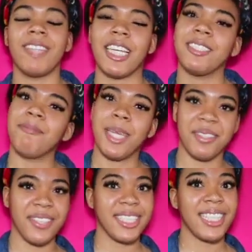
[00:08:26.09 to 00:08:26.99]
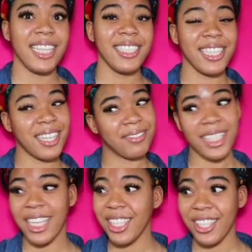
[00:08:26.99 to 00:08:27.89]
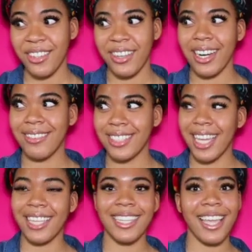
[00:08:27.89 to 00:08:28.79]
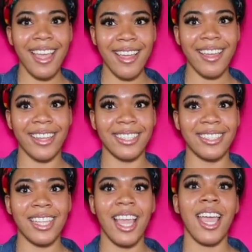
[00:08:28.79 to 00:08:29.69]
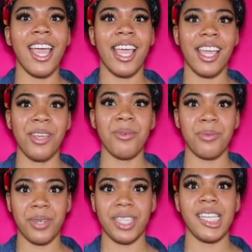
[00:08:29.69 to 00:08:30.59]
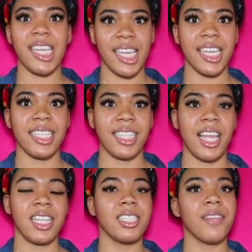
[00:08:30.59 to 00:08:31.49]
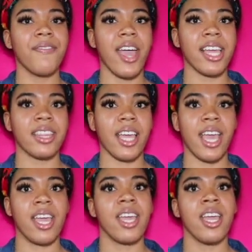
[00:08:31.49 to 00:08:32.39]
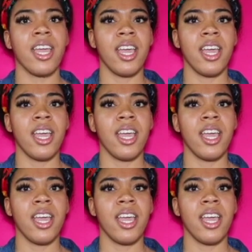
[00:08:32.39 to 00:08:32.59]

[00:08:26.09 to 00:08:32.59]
that's manifestation, I'm telling you. And I was like, yes, it really is. And it's the fact that